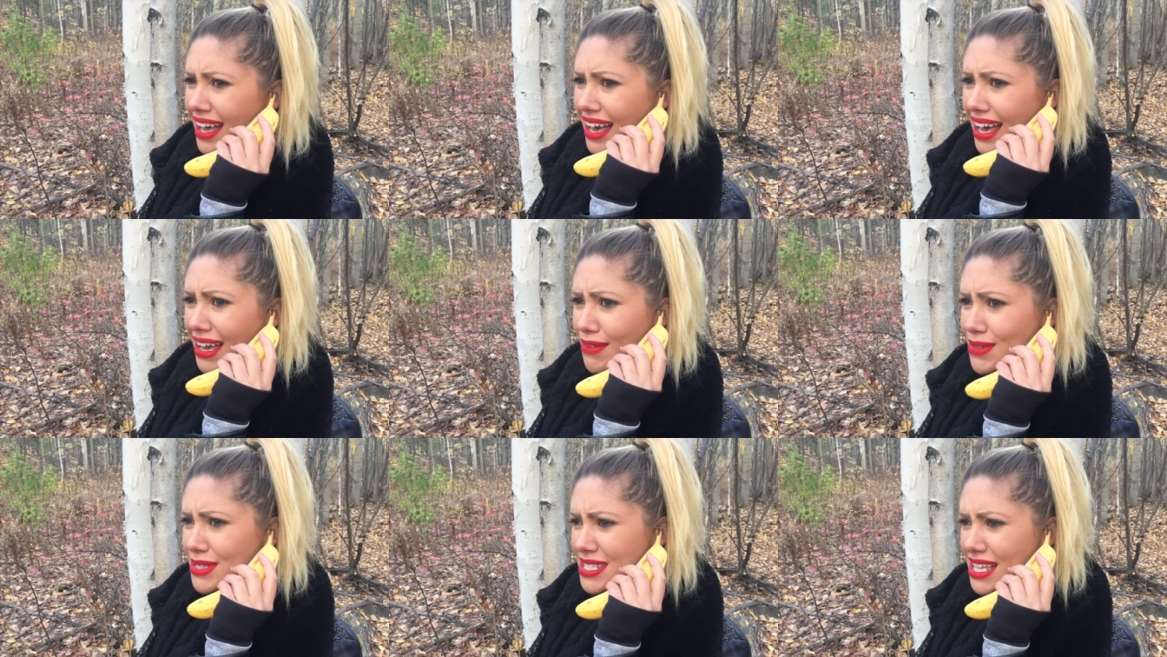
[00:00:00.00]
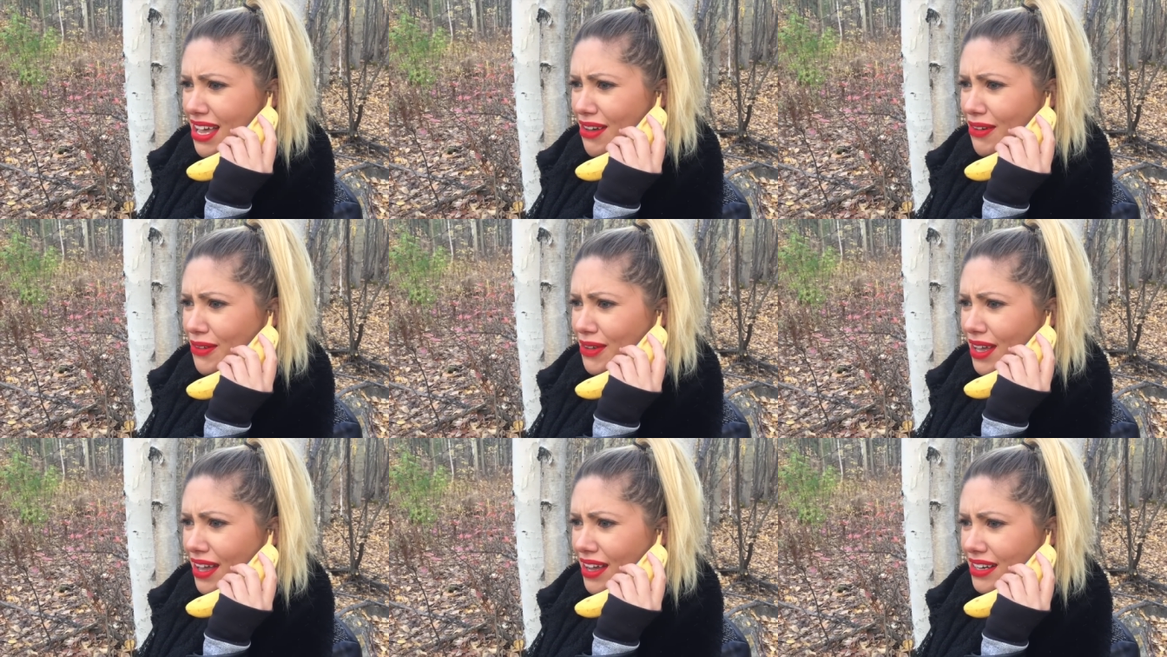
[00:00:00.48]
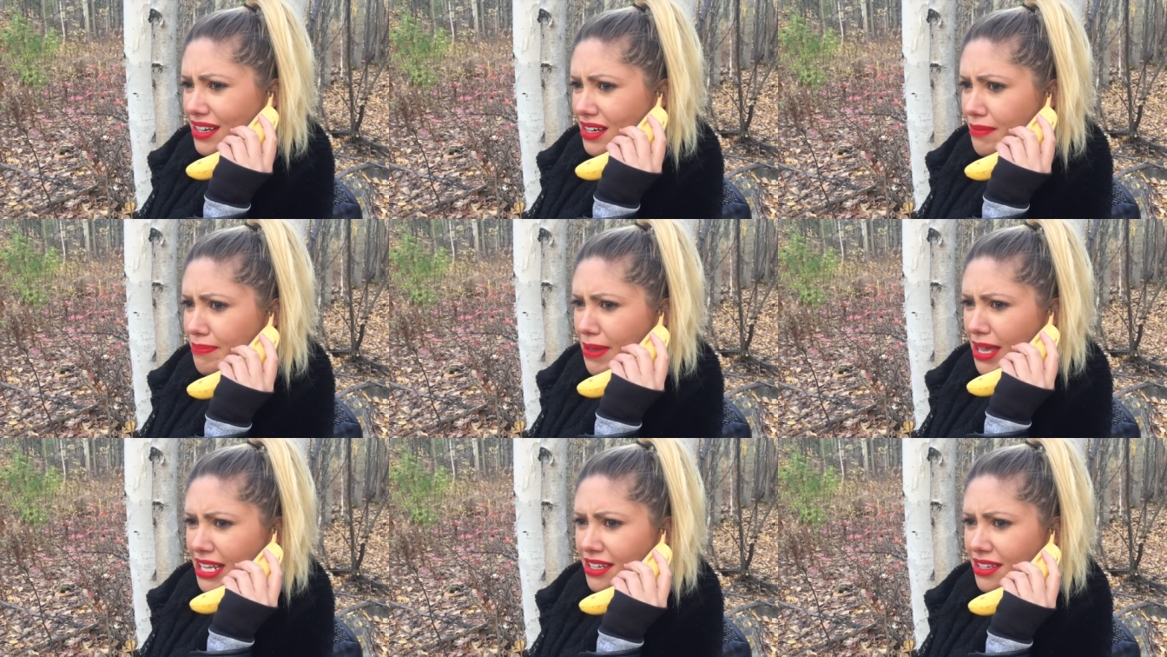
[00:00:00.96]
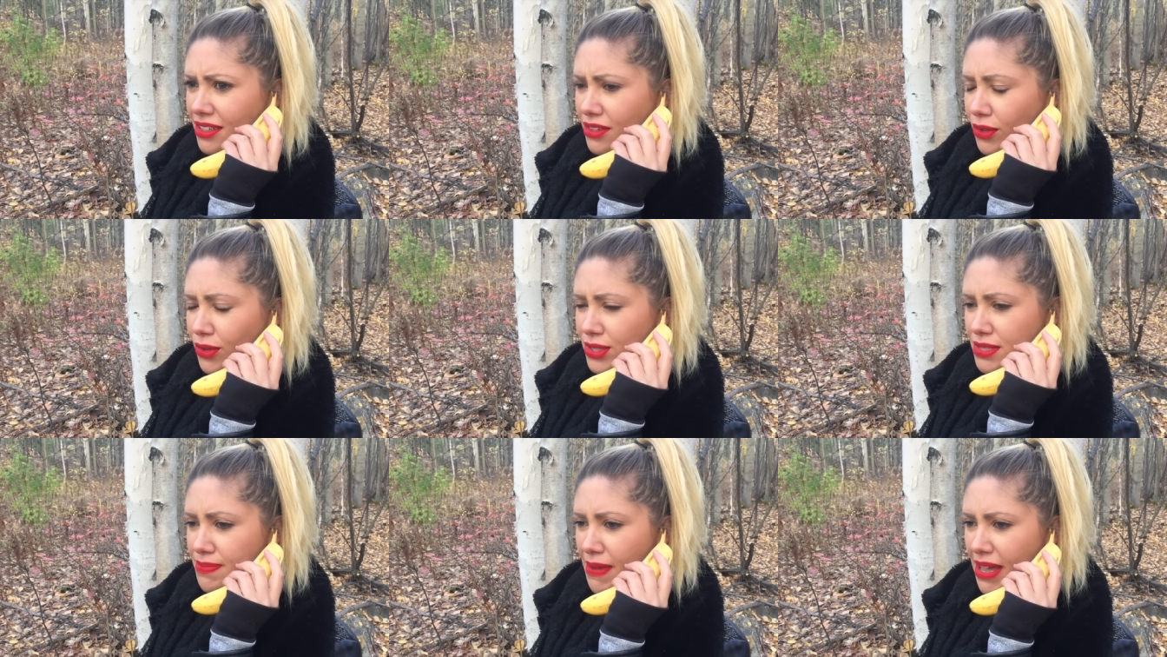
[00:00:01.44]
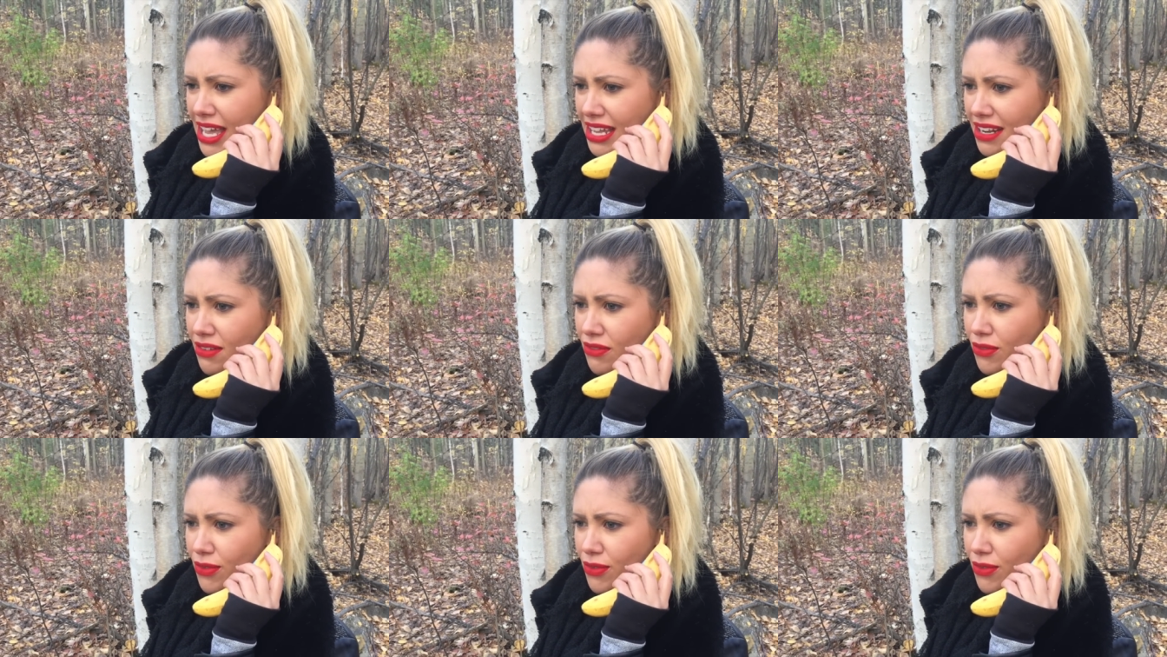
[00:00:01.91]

I was out on an abandoned gold mine